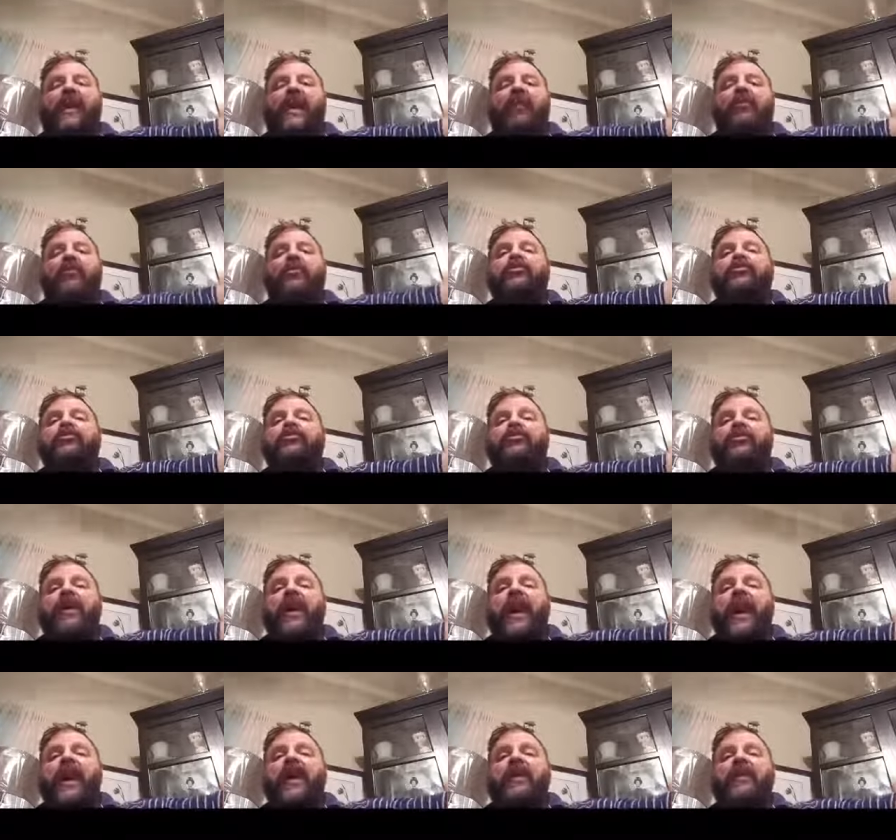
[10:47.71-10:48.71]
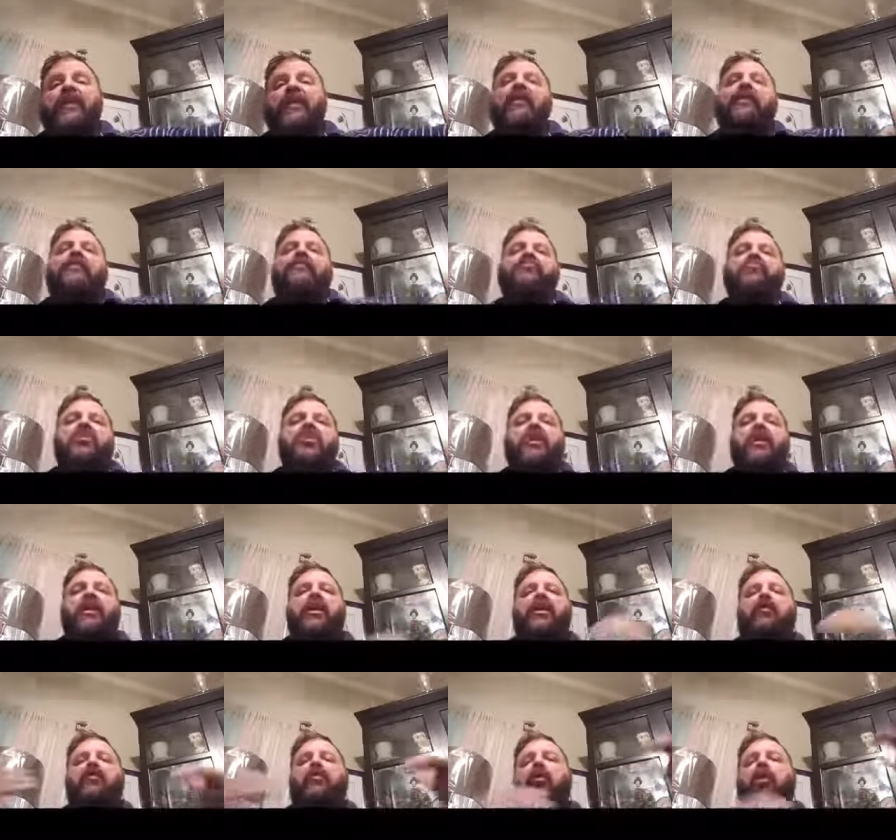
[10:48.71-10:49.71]
And when you do that,
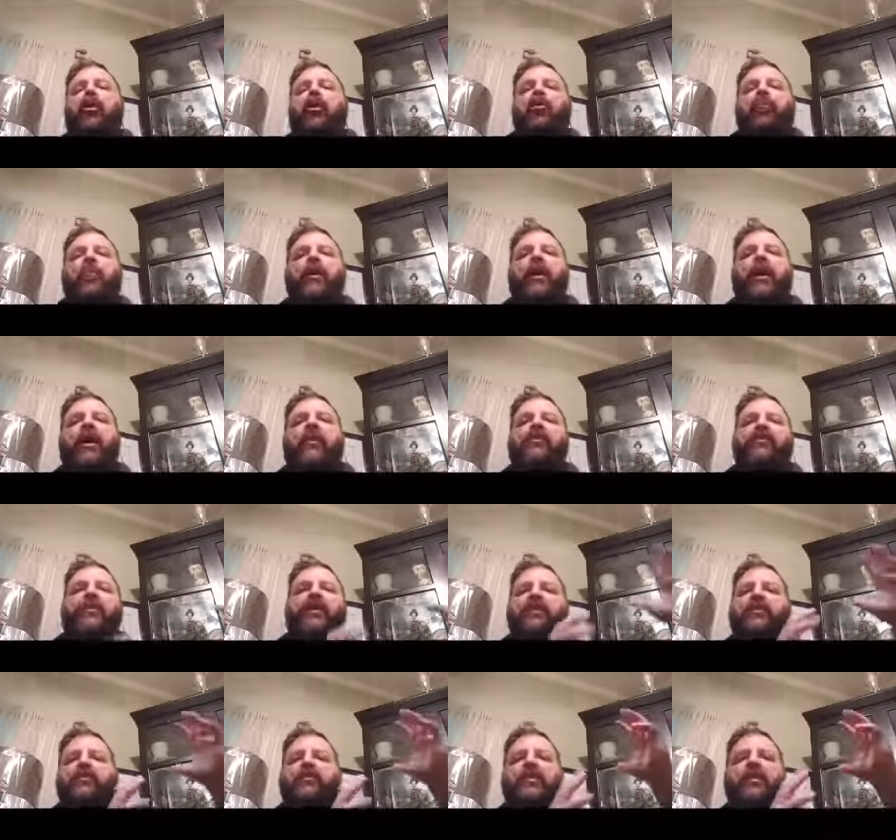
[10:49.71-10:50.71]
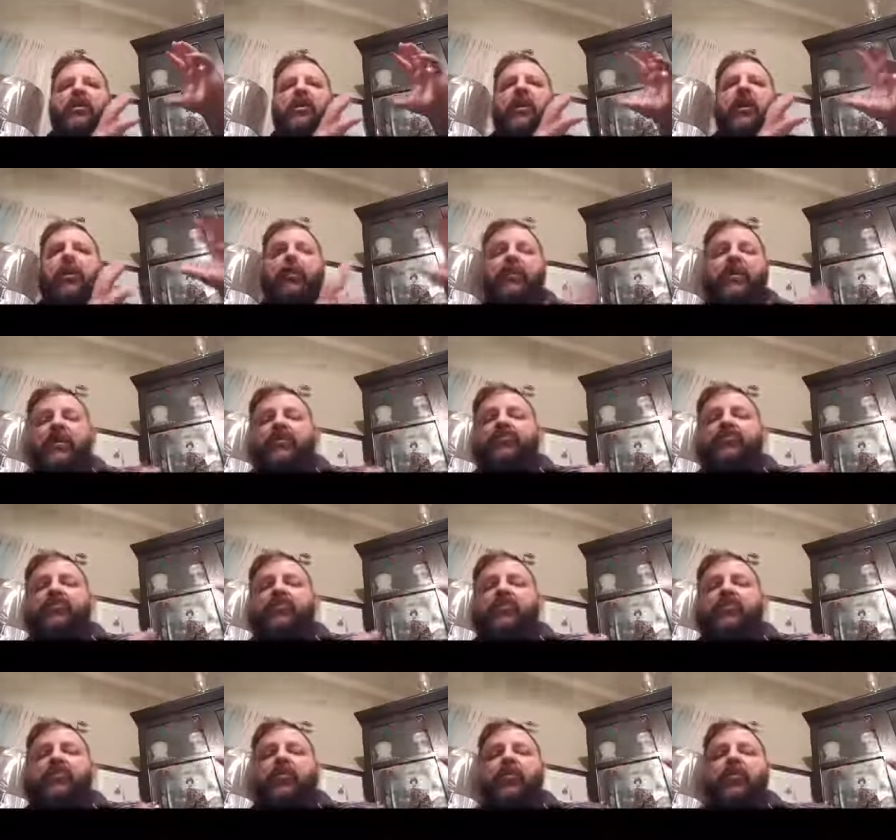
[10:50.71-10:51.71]
it will auto-populate a
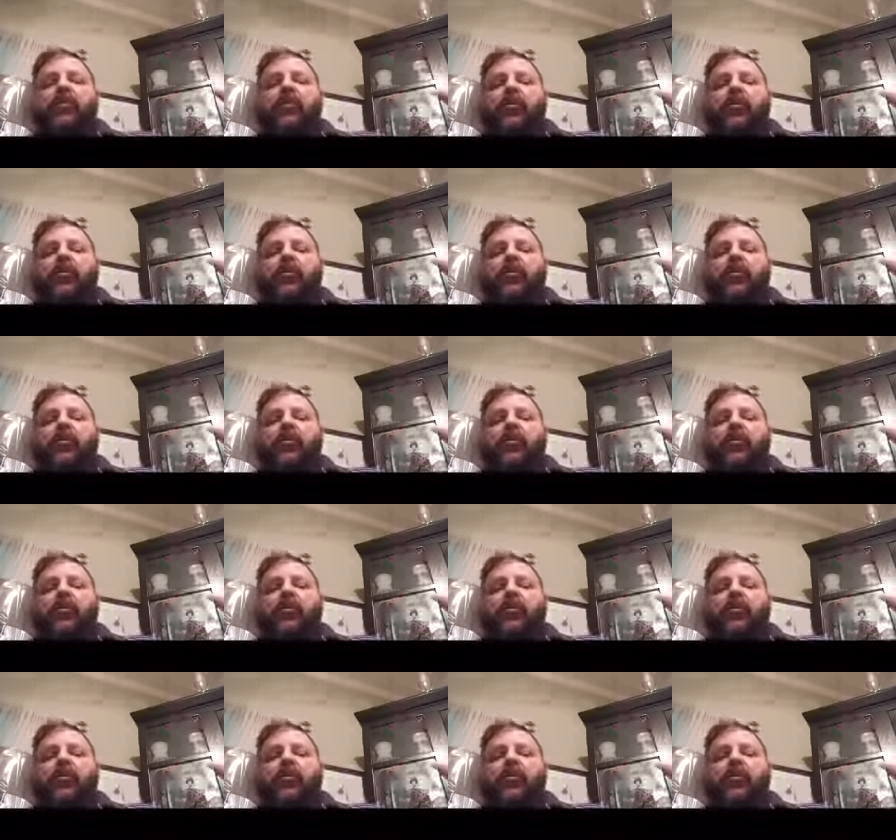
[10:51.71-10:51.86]
picture,